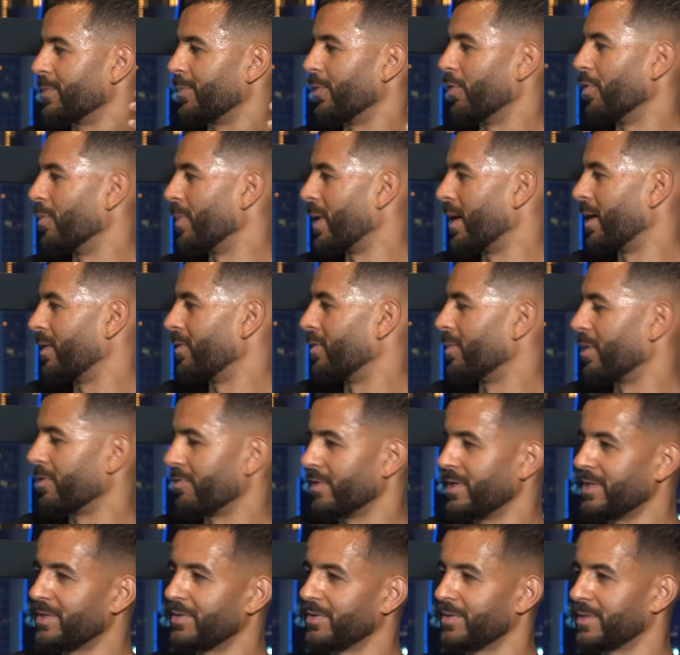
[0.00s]
put all my
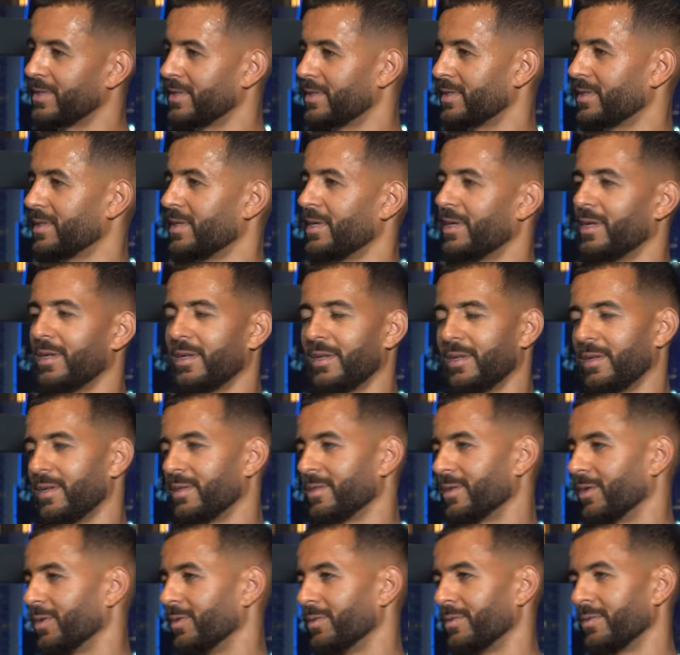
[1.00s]
resources?
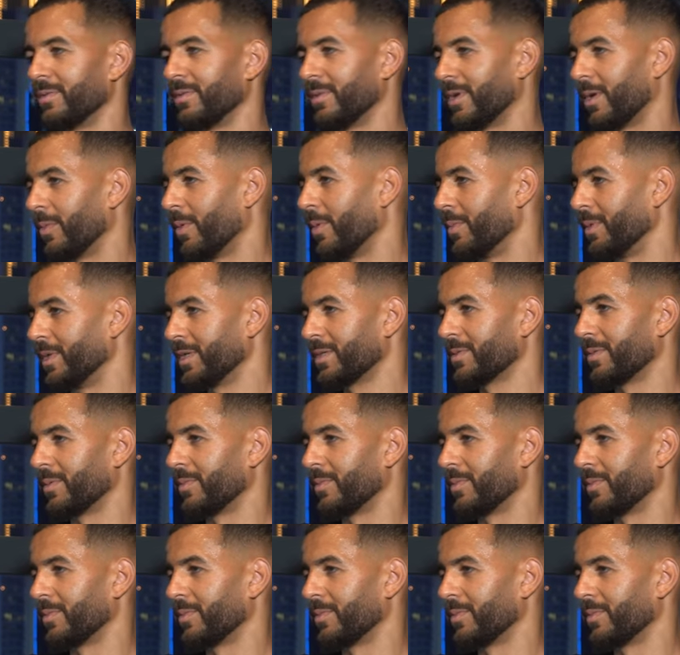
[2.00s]
So I went with this